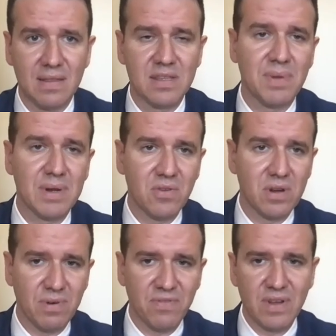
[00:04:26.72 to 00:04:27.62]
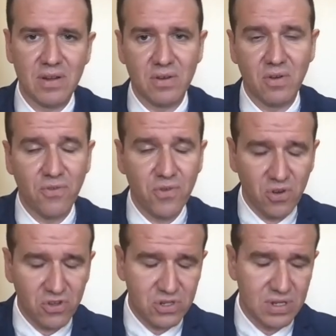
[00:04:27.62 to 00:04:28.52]
in this particular pavilion. Of
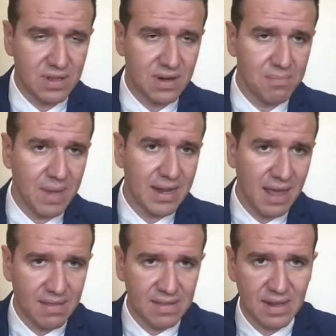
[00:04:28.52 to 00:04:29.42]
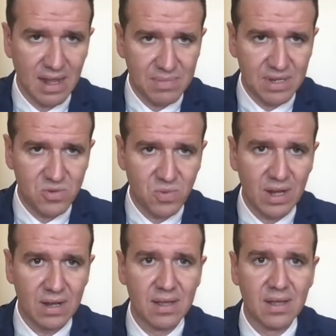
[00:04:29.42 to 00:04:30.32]
course, there are many other labs as
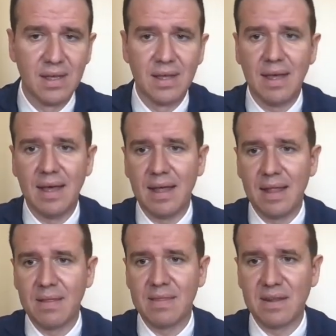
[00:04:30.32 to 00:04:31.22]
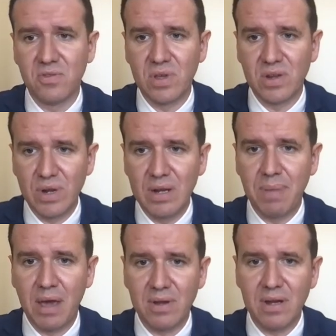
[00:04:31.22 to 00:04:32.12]
well that they're doing really
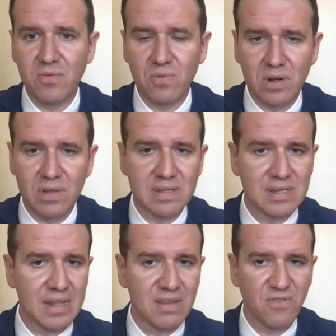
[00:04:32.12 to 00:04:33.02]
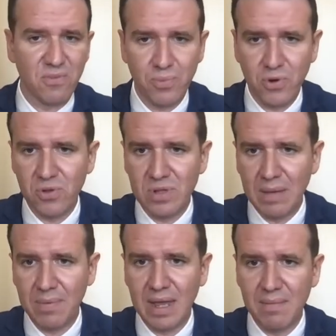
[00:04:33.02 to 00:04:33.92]
pioneering work. The Center for
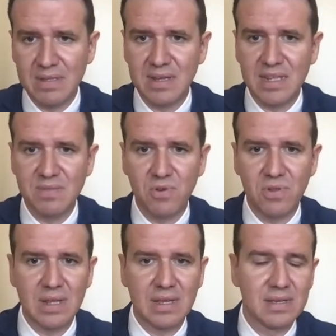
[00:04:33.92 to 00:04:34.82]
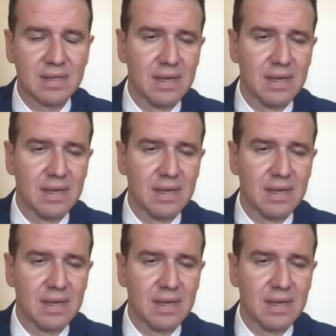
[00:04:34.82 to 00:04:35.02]
Prototype Climate Change Modeling,